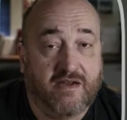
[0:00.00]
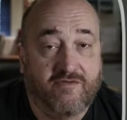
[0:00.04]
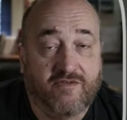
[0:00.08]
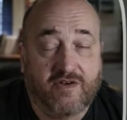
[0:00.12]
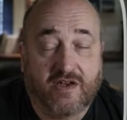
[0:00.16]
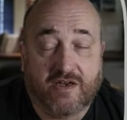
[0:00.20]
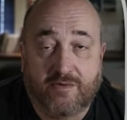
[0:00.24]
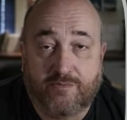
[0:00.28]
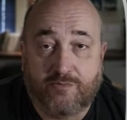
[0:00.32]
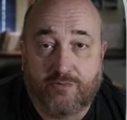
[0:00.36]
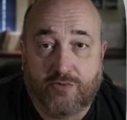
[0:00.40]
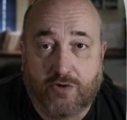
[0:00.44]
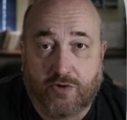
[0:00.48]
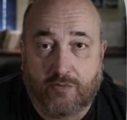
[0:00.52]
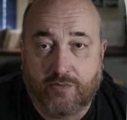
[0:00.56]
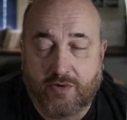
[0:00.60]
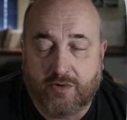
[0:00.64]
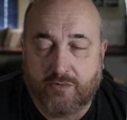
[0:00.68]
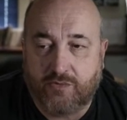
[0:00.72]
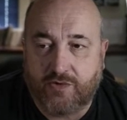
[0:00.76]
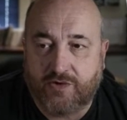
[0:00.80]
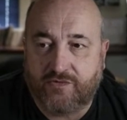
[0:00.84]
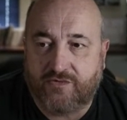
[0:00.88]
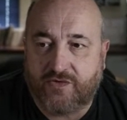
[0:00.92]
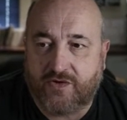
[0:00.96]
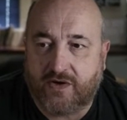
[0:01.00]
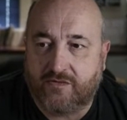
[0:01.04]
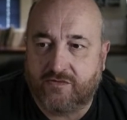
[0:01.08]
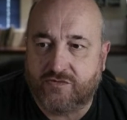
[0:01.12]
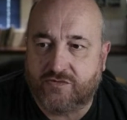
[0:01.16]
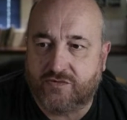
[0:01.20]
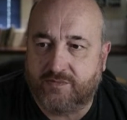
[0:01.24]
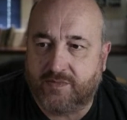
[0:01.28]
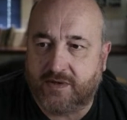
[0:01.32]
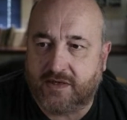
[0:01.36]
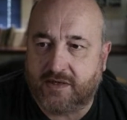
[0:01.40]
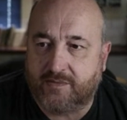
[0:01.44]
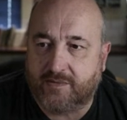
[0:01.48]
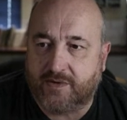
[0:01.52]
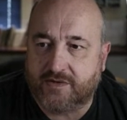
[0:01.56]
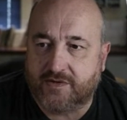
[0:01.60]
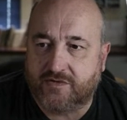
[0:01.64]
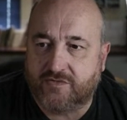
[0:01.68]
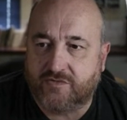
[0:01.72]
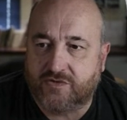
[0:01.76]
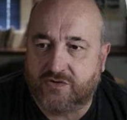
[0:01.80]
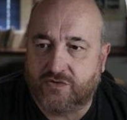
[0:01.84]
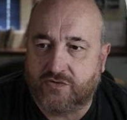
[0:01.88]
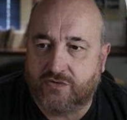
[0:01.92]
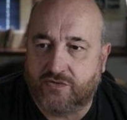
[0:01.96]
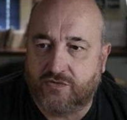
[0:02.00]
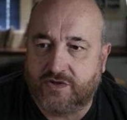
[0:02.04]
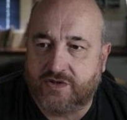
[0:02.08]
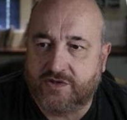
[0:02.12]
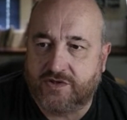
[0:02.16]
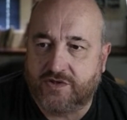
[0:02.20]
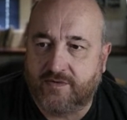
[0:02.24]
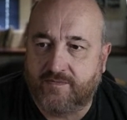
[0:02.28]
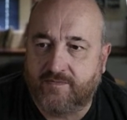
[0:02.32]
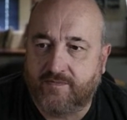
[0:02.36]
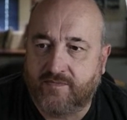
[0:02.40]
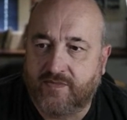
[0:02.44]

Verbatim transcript: had a problem with 500 megabytes of storage.